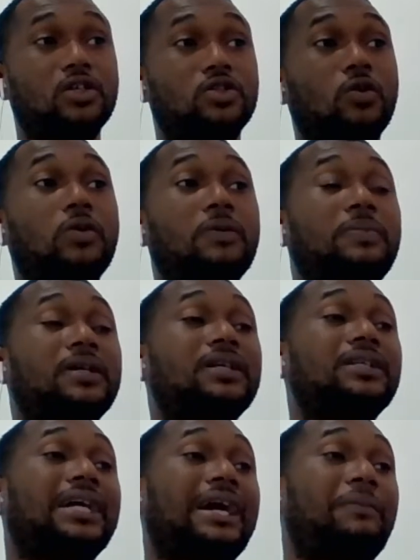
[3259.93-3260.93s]
So we
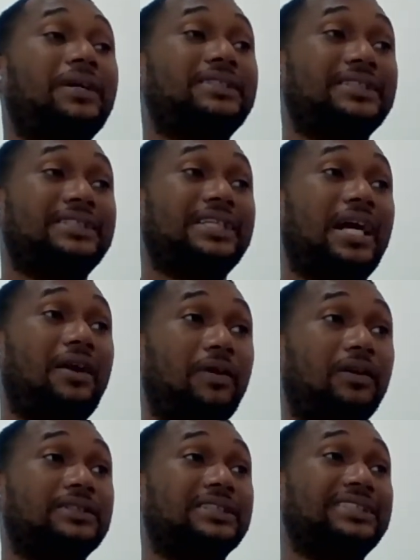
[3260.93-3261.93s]
build the capacity
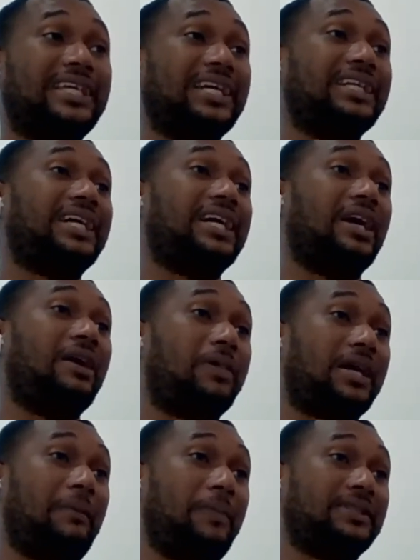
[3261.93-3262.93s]
around the
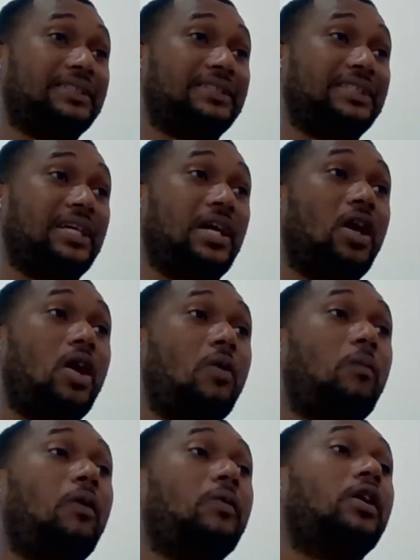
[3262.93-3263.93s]
technical capacity,
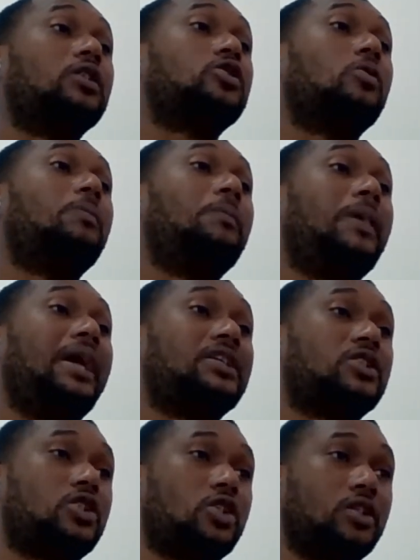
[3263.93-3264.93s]
but we also make
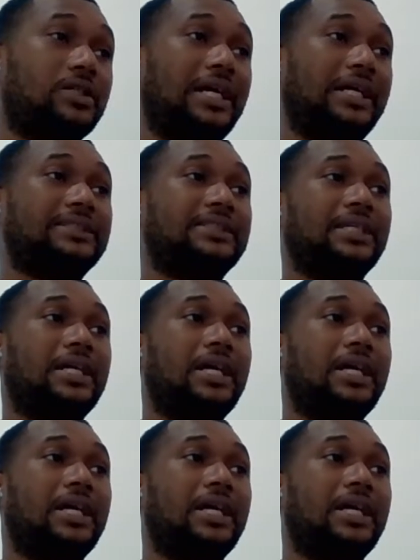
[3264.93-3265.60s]
sure that